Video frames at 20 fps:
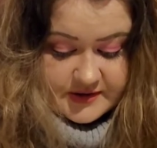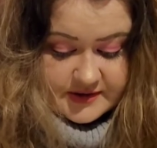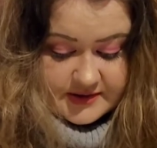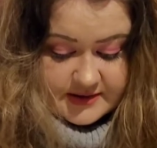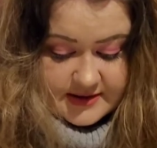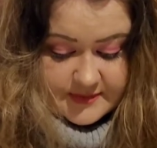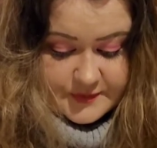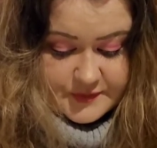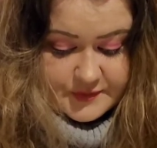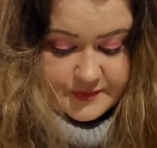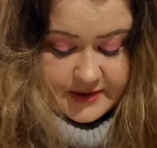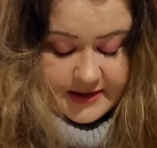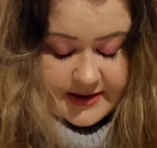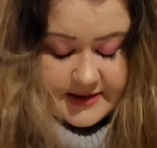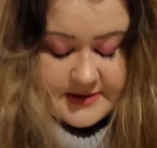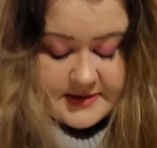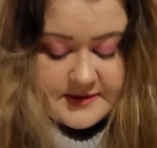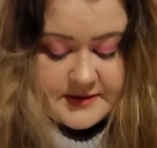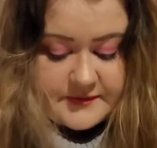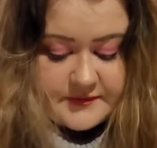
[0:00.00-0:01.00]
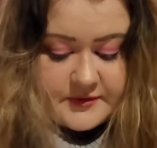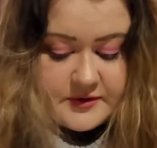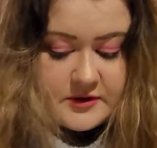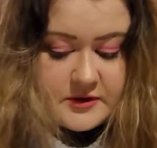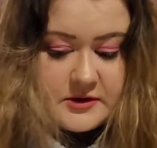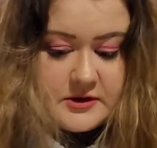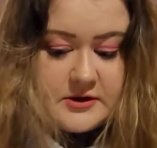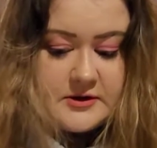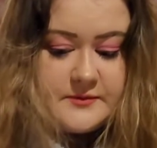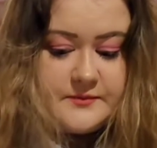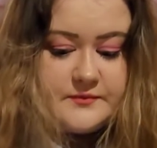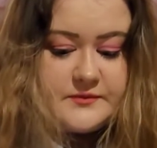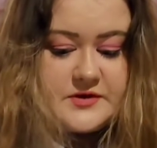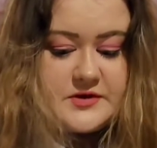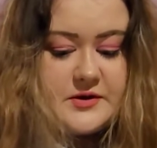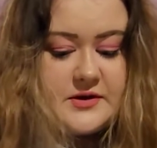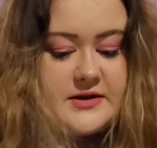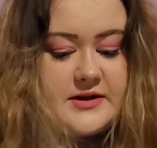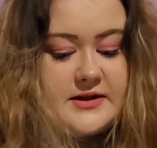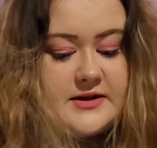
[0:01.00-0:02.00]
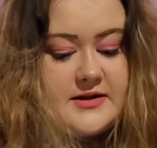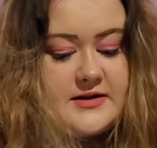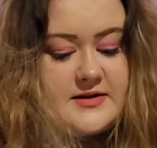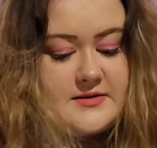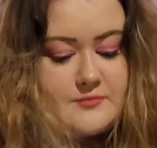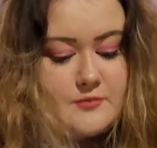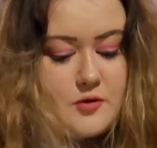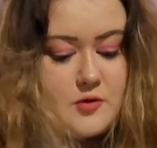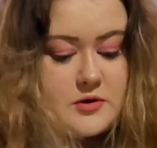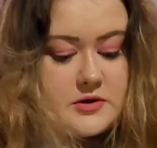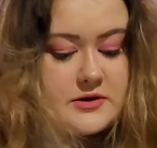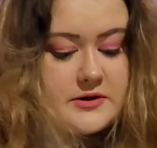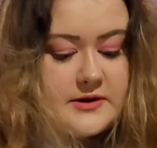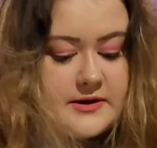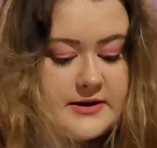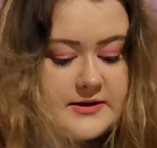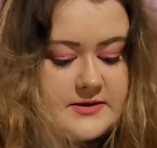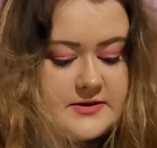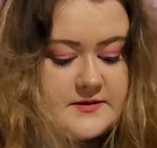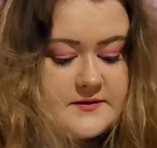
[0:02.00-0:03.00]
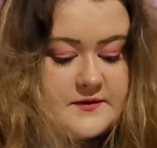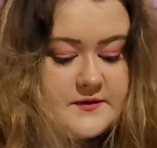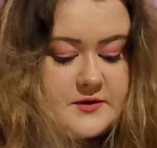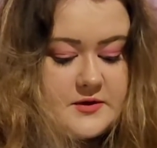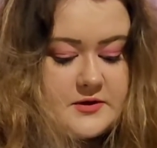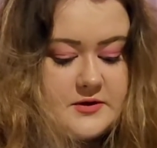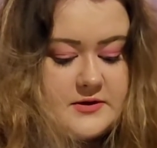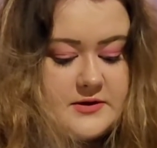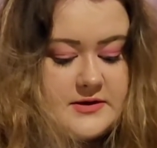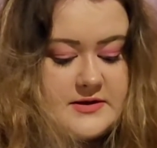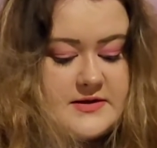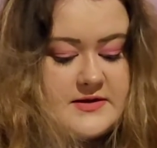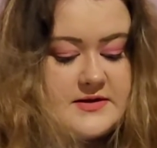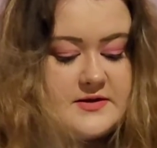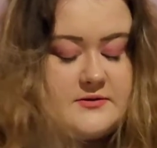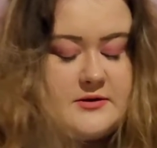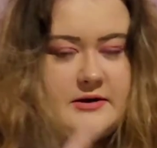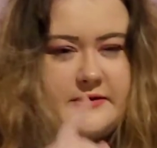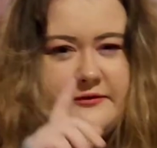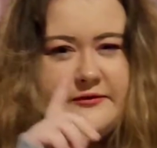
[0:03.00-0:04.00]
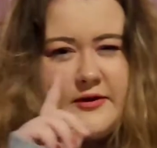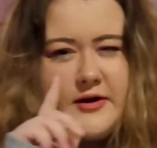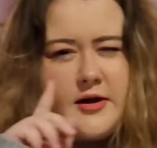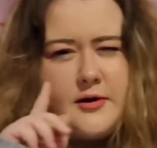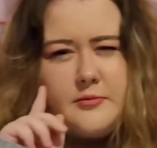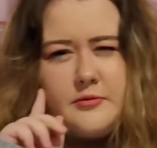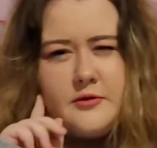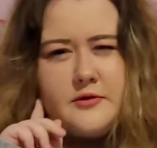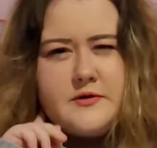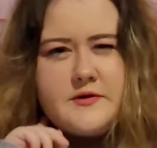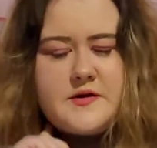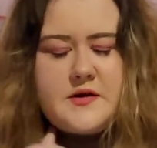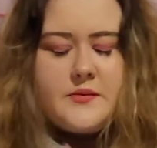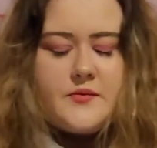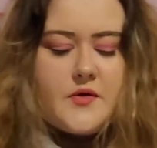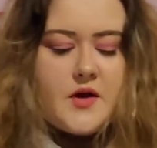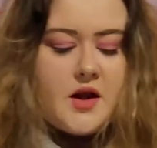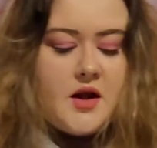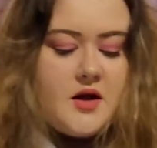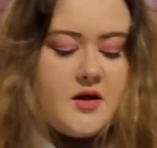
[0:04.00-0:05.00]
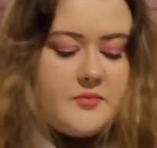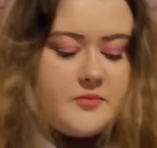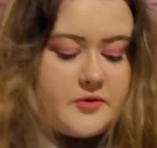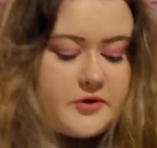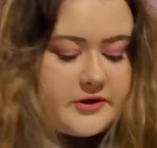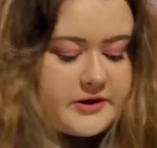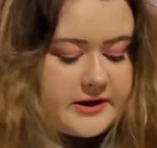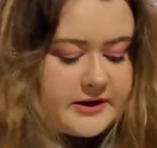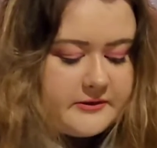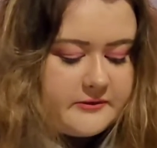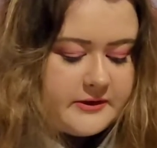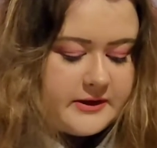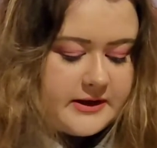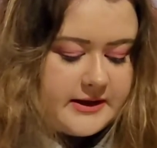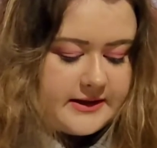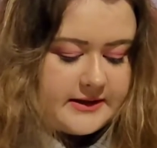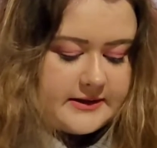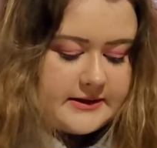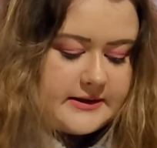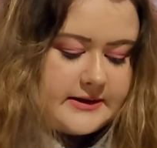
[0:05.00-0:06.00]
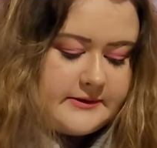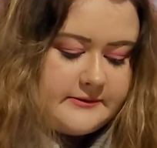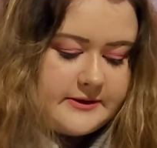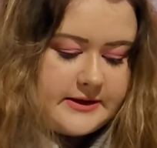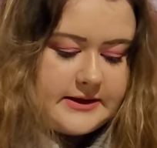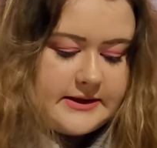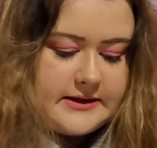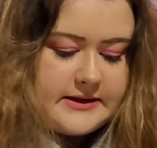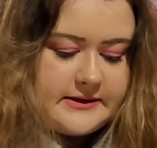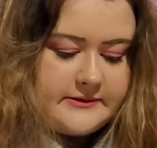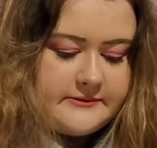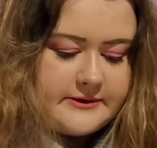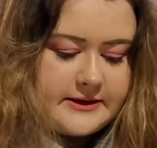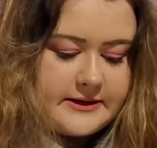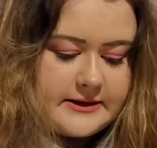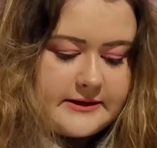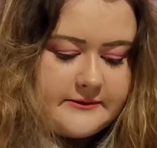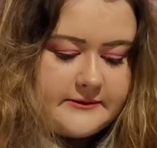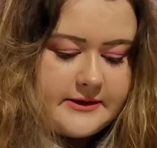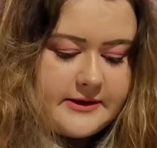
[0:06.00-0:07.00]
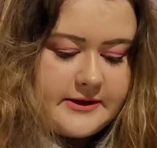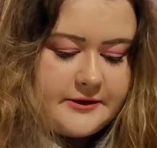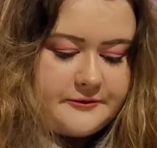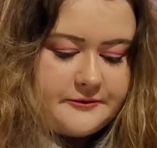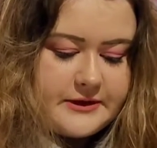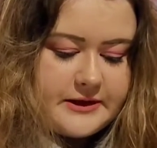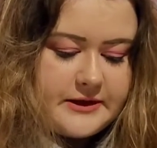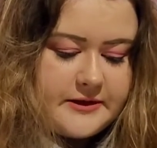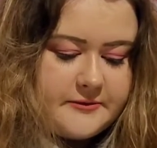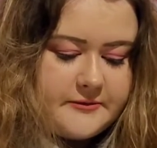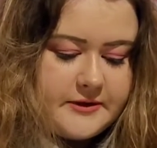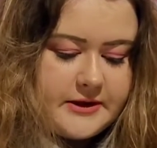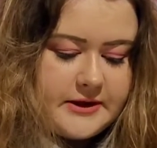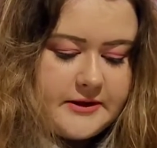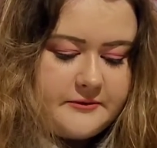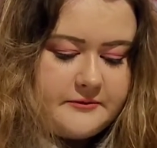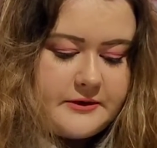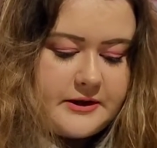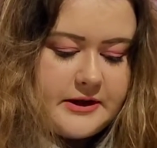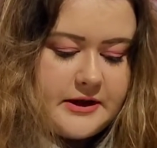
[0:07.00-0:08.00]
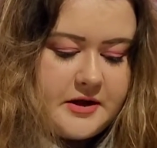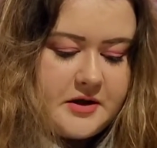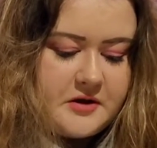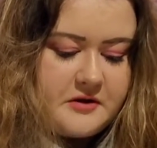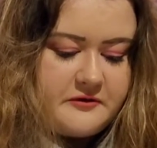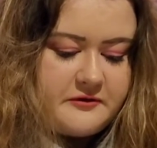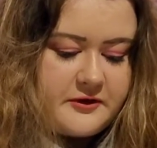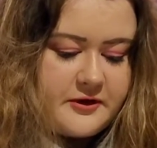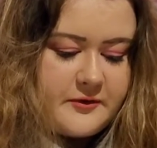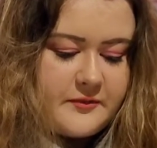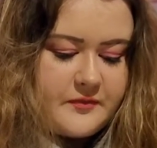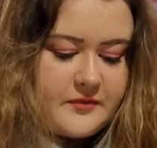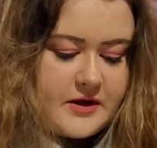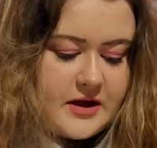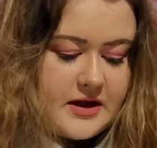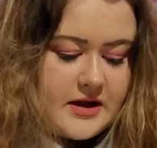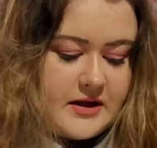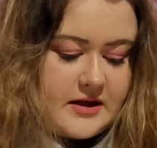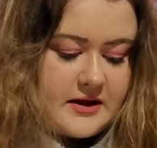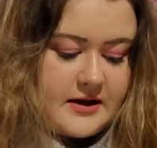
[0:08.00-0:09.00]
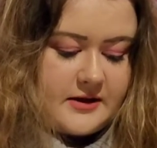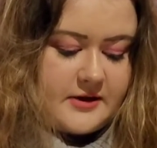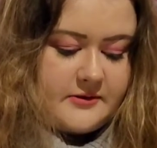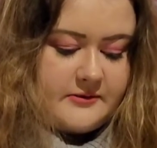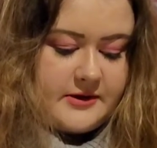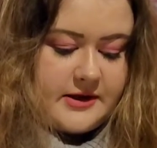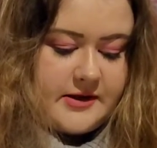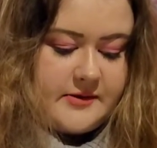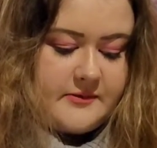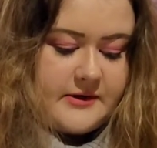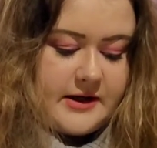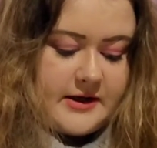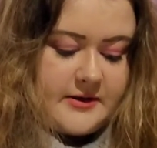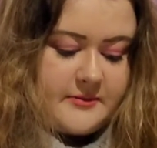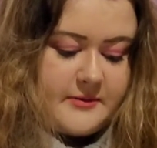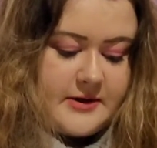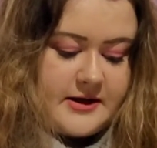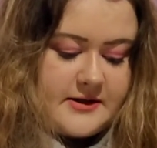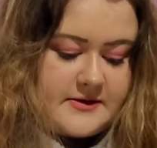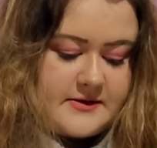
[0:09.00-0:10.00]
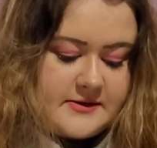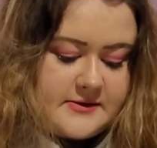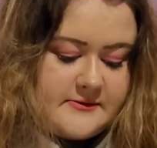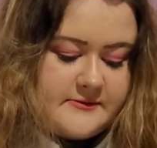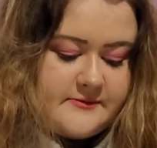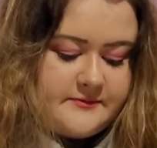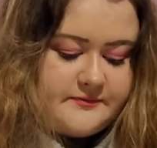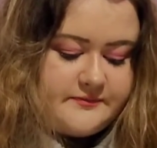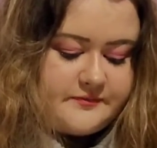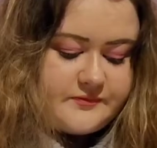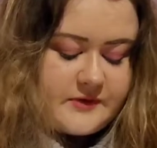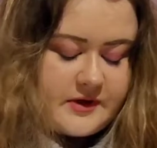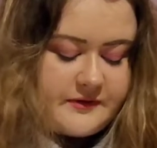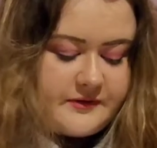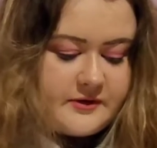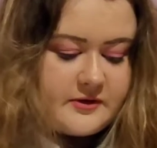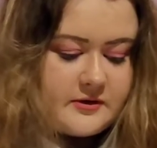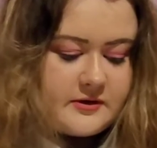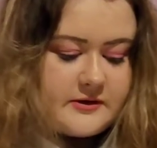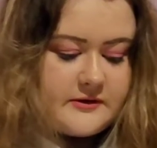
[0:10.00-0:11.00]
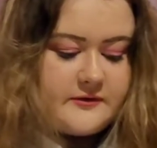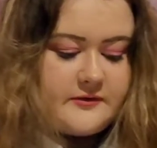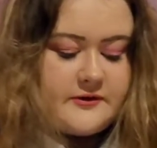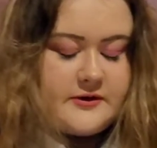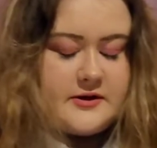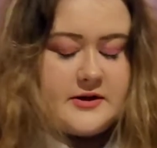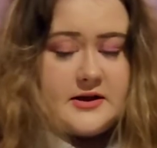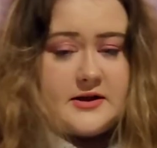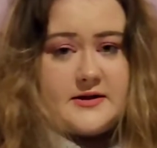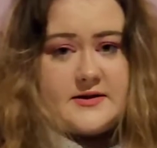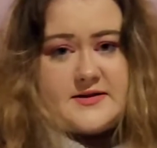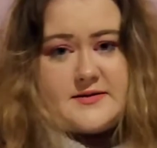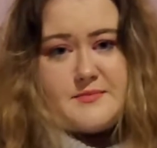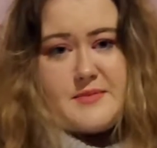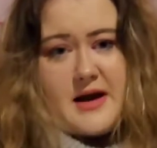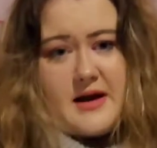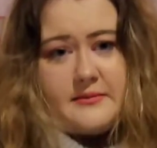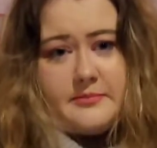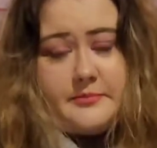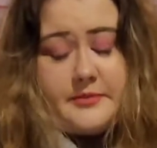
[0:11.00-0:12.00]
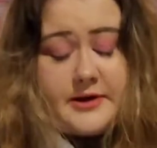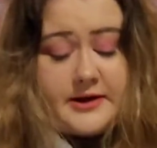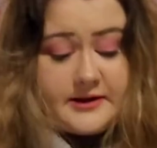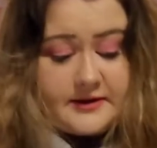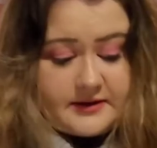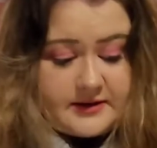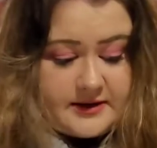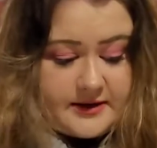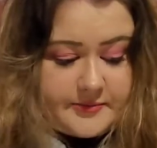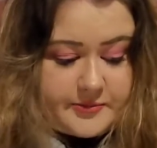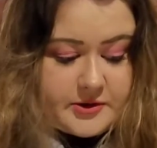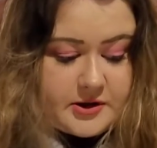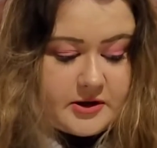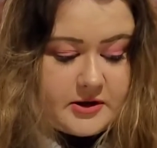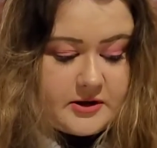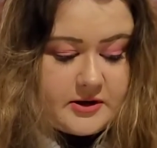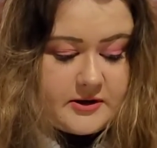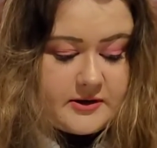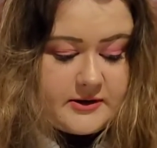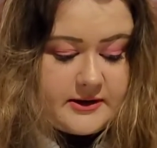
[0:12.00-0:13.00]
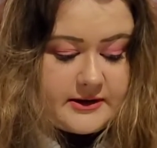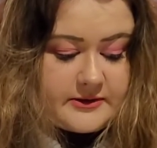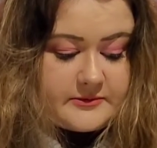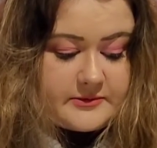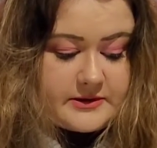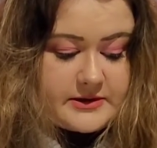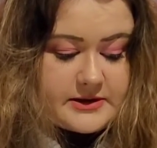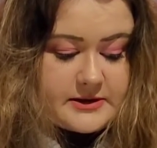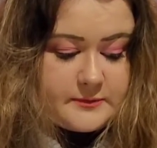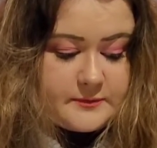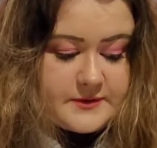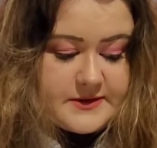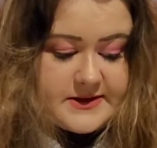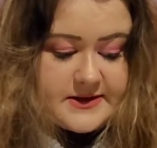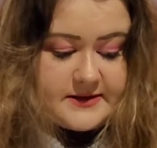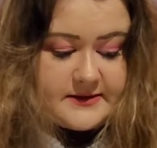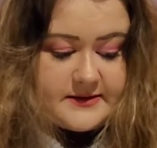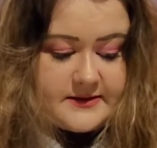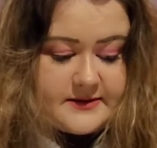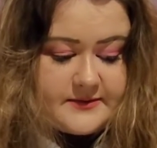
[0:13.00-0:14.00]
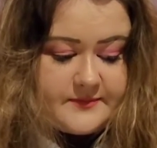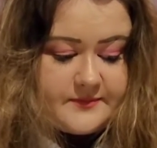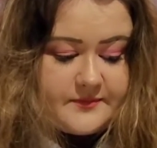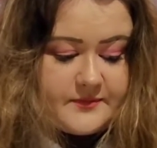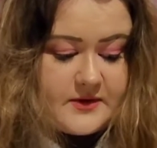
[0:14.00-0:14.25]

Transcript: to the lips with a hint of colour. So I think it is more than a hint of colour. It's quite vibrant, but I really, really, really, really, really, really, really love it. And I really recommend it. If you're looking for a nice matte pink lip colour, liquid lipstick,